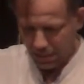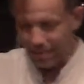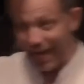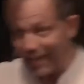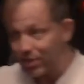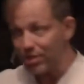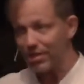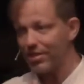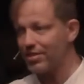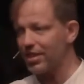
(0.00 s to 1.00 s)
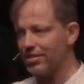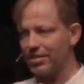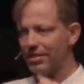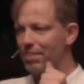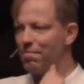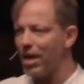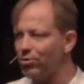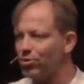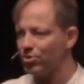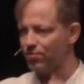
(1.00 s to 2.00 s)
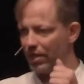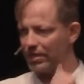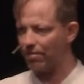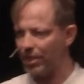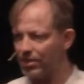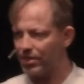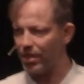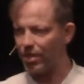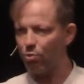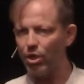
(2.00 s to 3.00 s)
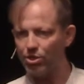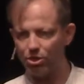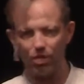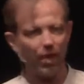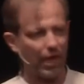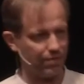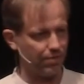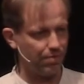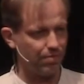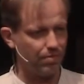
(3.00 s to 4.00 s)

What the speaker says: But actually, this is the most fundamental question of life.